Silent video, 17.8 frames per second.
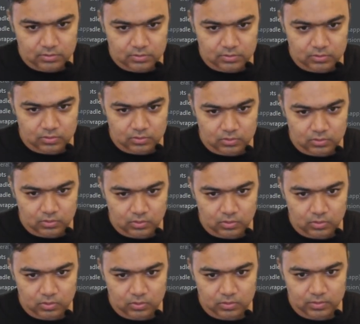So
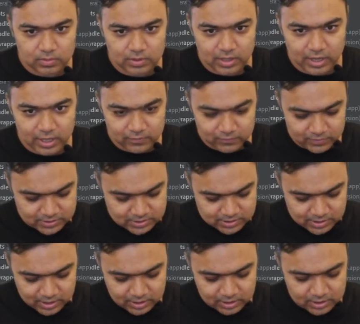likewise, let
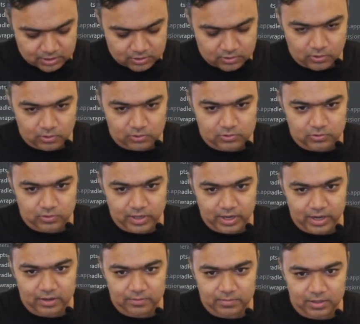us also create a
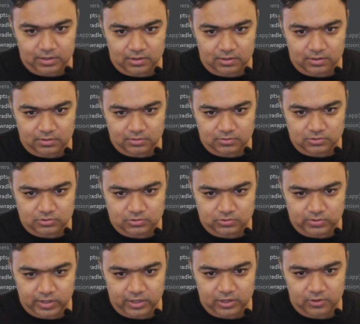method to
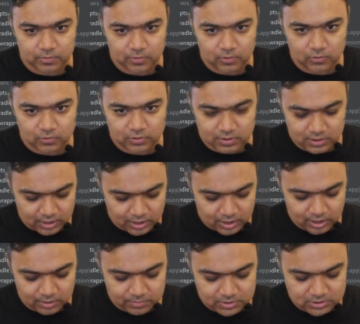expose the
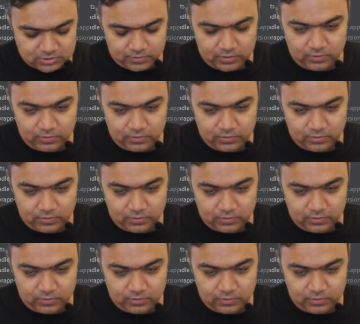image view,